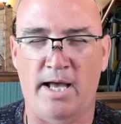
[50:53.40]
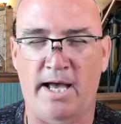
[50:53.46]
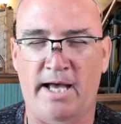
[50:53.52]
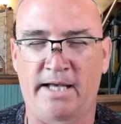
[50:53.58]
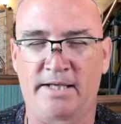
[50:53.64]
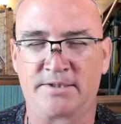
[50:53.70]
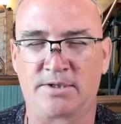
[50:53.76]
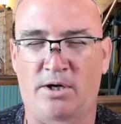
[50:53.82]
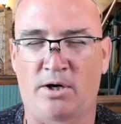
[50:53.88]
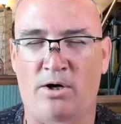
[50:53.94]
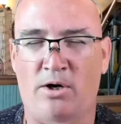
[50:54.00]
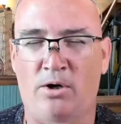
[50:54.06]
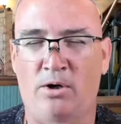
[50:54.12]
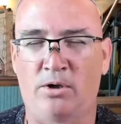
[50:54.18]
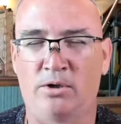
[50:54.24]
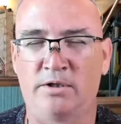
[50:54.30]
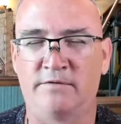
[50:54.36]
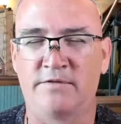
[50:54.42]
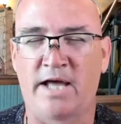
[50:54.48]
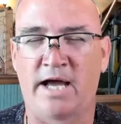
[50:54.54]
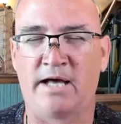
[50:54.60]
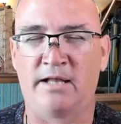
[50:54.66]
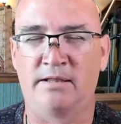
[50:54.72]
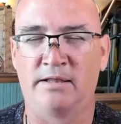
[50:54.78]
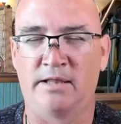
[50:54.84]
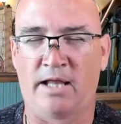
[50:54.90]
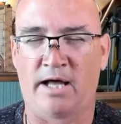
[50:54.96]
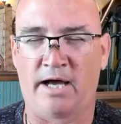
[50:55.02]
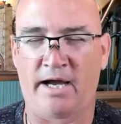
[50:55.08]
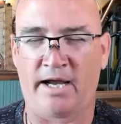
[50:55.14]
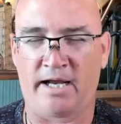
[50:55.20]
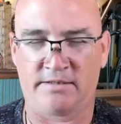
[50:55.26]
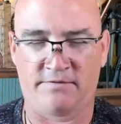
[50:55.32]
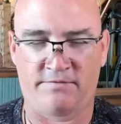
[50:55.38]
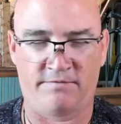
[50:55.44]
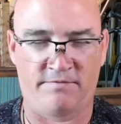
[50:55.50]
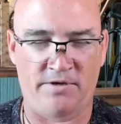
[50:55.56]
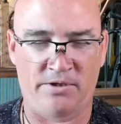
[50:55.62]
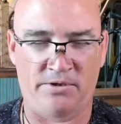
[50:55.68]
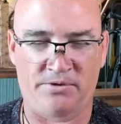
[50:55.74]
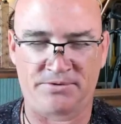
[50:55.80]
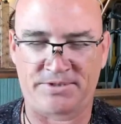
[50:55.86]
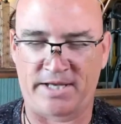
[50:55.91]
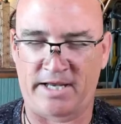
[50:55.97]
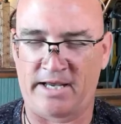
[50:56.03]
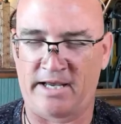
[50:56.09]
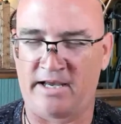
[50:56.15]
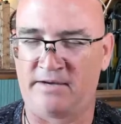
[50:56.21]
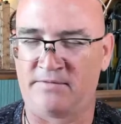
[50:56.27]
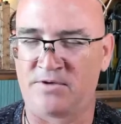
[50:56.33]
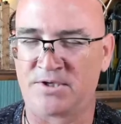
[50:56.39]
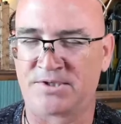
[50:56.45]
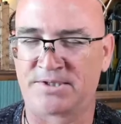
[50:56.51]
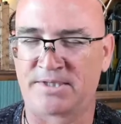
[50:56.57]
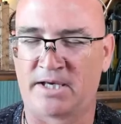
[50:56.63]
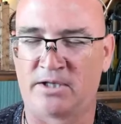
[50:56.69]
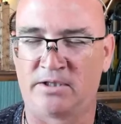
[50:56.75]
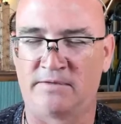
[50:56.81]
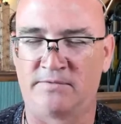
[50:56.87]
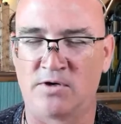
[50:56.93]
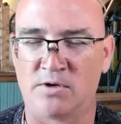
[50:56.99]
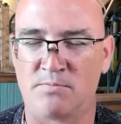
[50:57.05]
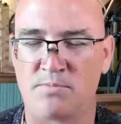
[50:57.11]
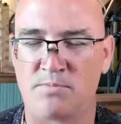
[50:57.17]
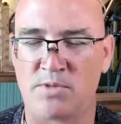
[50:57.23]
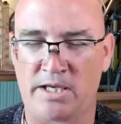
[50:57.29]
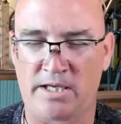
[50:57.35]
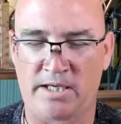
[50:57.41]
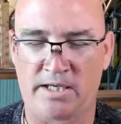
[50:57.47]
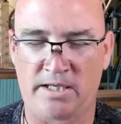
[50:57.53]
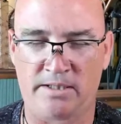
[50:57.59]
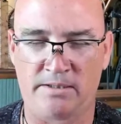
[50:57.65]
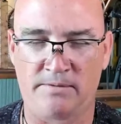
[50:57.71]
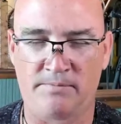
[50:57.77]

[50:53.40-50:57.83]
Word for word: As all of that light fills every cell of your being,